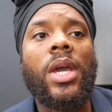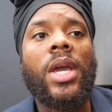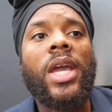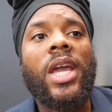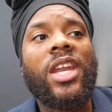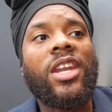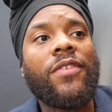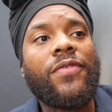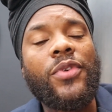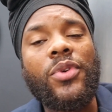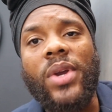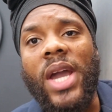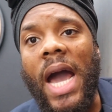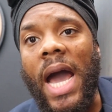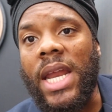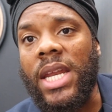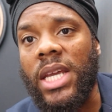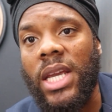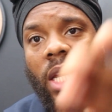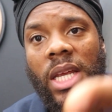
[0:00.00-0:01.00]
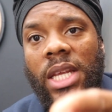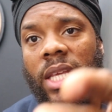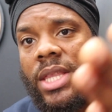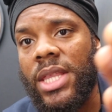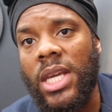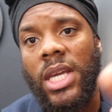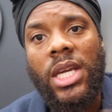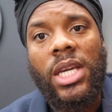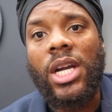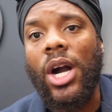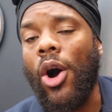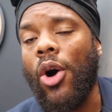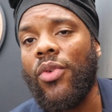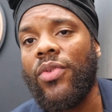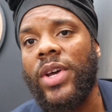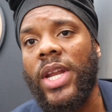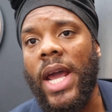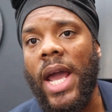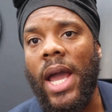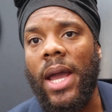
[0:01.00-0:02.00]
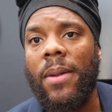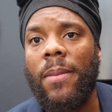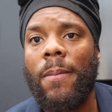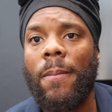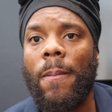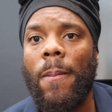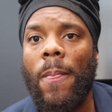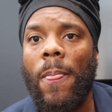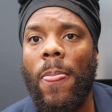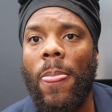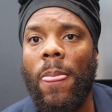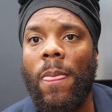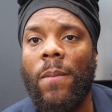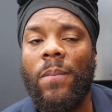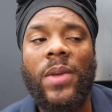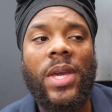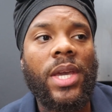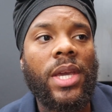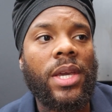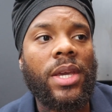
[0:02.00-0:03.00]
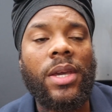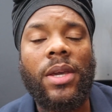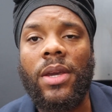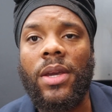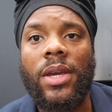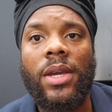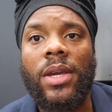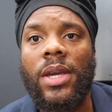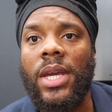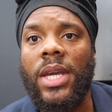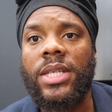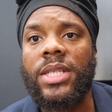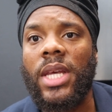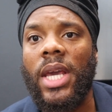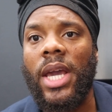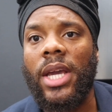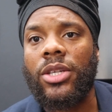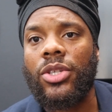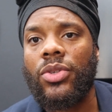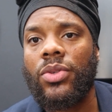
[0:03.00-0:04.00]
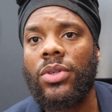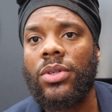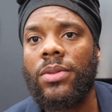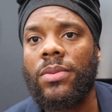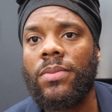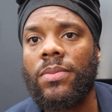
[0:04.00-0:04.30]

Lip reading: And if you got anything over that, it's extra.